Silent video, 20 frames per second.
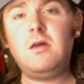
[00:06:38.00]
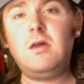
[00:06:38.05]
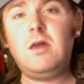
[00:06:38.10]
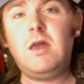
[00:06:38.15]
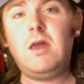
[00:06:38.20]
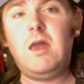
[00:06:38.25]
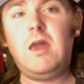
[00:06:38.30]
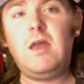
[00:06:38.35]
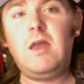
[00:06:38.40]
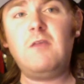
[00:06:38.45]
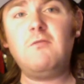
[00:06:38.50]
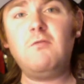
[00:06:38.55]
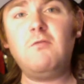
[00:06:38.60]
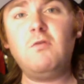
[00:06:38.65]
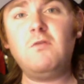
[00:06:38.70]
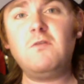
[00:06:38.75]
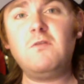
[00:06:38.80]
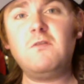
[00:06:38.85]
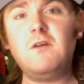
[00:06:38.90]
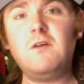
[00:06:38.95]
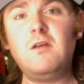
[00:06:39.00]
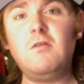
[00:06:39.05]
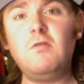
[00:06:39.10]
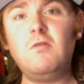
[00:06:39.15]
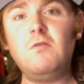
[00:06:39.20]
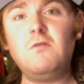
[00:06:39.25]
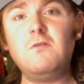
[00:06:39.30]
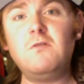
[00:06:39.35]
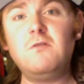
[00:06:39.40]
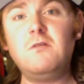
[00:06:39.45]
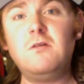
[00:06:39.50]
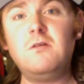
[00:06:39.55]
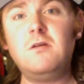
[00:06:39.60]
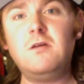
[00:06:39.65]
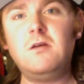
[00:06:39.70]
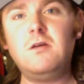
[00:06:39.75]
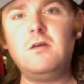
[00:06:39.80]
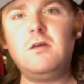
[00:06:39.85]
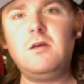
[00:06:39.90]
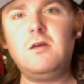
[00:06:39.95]
handful of Skittles,
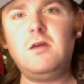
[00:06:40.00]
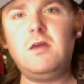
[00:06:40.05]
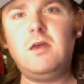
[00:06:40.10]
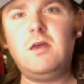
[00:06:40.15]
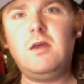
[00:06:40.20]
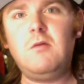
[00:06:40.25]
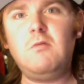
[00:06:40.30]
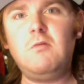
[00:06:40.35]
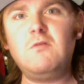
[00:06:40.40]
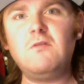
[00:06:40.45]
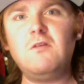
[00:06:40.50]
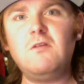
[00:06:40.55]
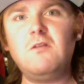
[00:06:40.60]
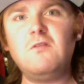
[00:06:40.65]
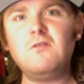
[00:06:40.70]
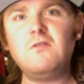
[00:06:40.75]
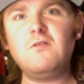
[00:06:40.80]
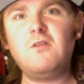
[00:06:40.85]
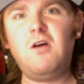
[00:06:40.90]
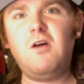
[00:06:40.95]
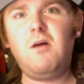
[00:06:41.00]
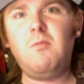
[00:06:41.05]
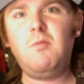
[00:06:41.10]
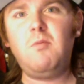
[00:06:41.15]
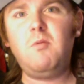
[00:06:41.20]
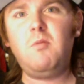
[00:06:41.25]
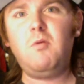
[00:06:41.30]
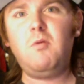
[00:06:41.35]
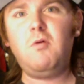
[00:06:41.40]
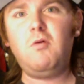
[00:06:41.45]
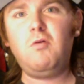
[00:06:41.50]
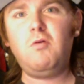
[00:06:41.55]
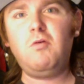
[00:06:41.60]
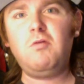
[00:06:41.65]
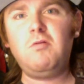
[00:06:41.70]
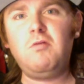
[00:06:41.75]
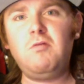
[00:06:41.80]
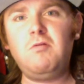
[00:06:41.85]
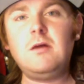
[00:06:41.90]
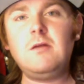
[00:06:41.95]
he was unstoppable.
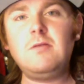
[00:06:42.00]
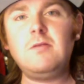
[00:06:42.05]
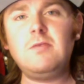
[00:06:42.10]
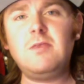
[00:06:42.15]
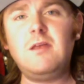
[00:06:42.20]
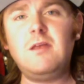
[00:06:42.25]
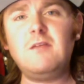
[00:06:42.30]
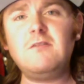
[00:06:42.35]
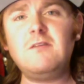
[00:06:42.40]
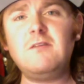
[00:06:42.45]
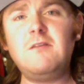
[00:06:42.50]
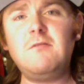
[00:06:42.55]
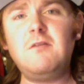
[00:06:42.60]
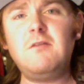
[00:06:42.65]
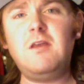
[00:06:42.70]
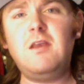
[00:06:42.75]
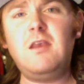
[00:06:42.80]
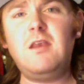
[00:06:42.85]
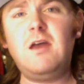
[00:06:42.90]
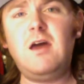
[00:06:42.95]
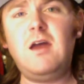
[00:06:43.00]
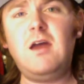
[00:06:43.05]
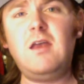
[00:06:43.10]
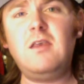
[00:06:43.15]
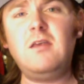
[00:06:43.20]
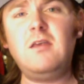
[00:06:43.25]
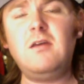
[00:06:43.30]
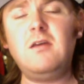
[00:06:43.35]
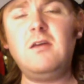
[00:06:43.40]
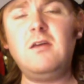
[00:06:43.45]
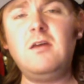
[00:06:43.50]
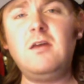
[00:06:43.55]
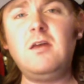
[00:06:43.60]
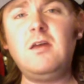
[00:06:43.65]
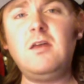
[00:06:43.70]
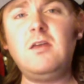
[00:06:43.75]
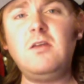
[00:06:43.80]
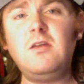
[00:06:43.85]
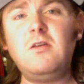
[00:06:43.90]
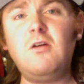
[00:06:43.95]
That
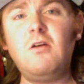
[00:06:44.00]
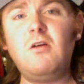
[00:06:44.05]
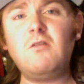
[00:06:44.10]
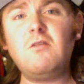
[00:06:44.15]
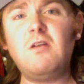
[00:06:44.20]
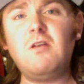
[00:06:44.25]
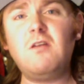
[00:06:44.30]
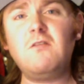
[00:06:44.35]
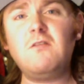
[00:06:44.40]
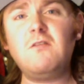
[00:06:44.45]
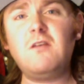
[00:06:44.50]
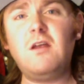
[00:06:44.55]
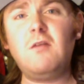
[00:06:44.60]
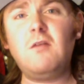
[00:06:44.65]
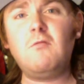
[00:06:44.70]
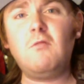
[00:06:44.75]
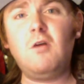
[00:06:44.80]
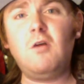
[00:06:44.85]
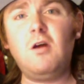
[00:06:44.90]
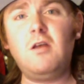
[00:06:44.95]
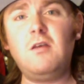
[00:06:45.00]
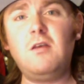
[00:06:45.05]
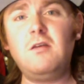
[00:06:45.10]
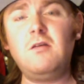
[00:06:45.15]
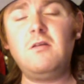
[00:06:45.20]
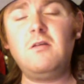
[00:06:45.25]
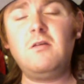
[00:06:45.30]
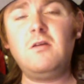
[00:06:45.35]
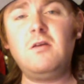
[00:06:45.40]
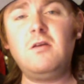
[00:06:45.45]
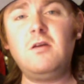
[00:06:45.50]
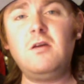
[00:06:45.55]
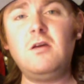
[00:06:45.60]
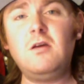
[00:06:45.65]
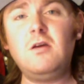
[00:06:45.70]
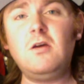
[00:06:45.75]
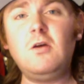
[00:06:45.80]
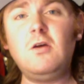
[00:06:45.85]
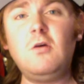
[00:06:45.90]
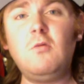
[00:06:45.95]
79-yard touchdown run
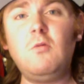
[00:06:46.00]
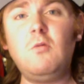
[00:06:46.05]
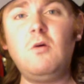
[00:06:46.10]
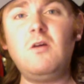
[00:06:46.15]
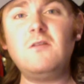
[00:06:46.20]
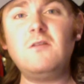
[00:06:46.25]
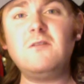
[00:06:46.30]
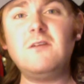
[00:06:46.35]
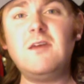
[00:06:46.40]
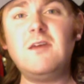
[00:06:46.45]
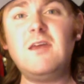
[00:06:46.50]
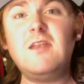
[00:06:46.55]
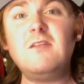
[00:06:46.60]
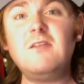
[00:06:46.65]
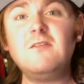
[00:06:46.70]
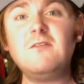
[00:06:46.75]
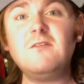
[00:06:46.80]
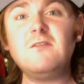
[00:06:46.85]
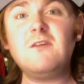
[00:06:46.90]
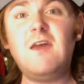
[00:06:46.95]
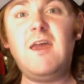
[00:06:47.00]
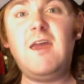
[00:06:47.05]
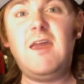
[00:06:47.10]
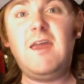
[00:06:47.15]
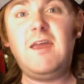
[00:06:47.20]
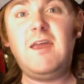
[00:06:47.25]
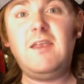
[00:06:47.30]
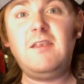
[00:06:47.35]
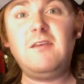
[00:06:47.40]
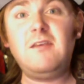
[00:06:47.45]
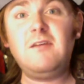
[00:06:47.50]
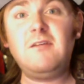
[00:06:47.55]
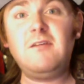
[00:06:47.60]
was insane.